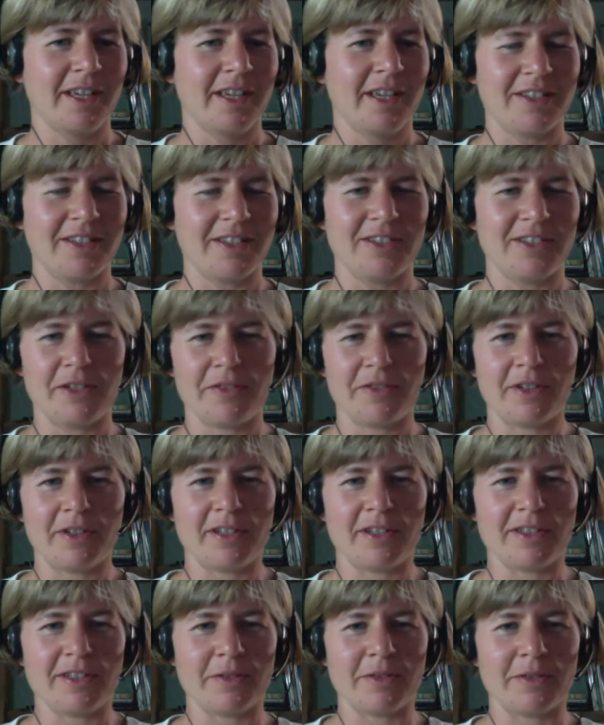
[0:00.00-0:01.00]

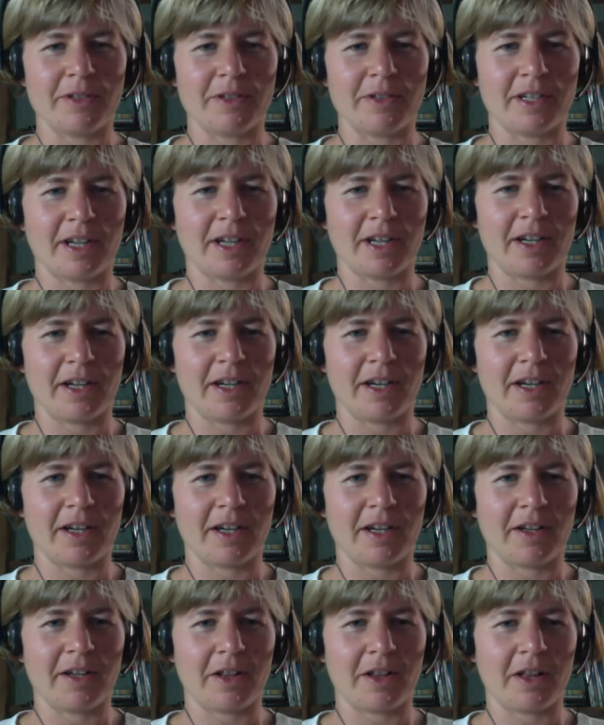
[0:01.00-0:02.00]
different? Is it really kind of
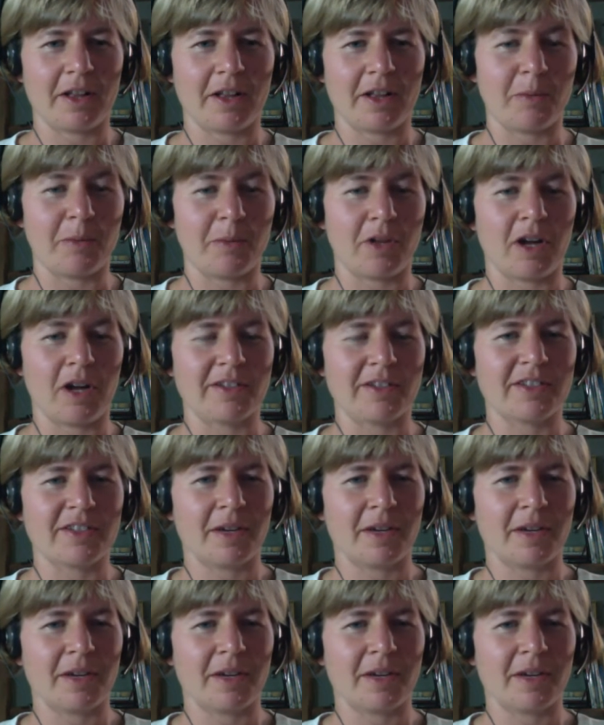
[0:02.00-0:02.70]
a lot of blogs